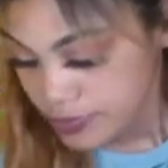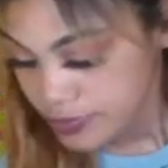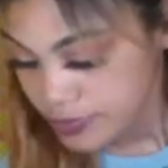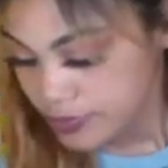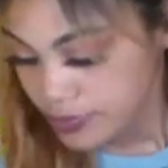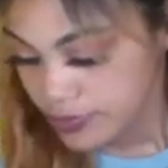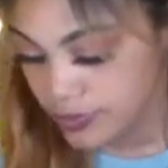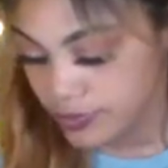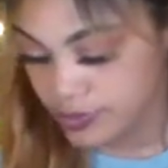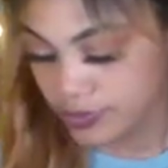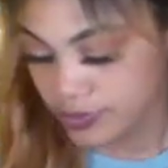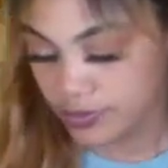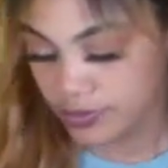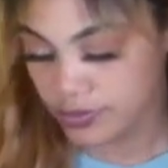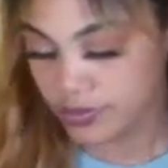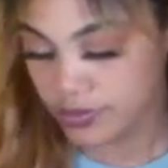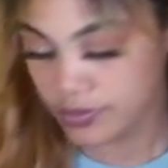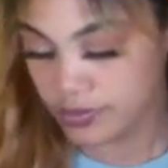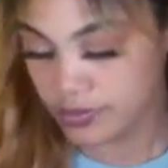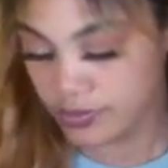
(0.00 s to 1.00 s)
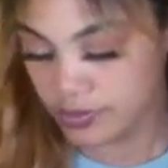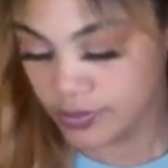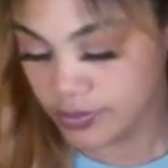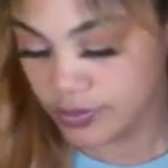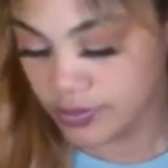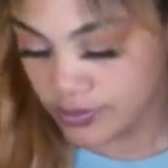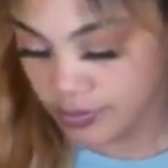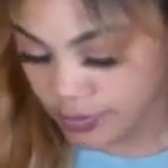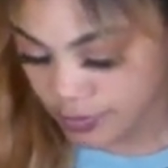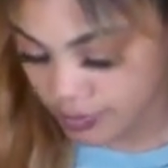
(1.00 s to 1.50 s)

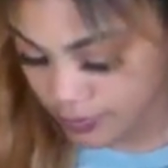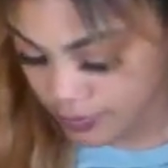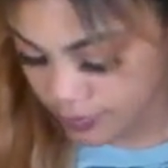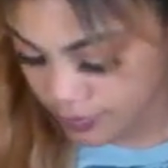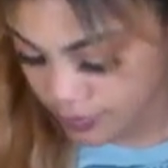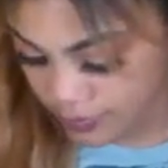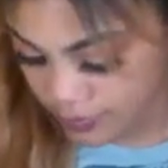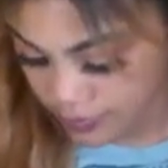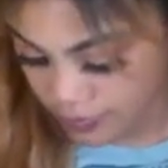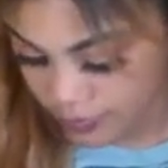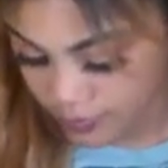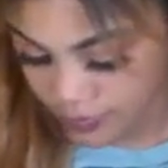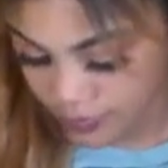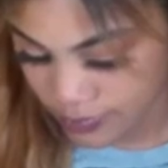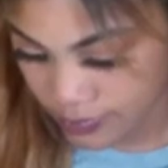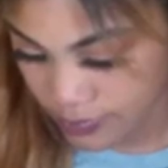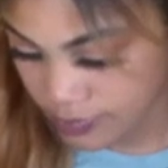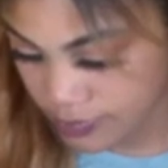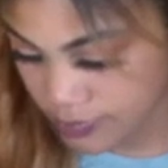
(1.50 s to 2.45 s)
[no speech]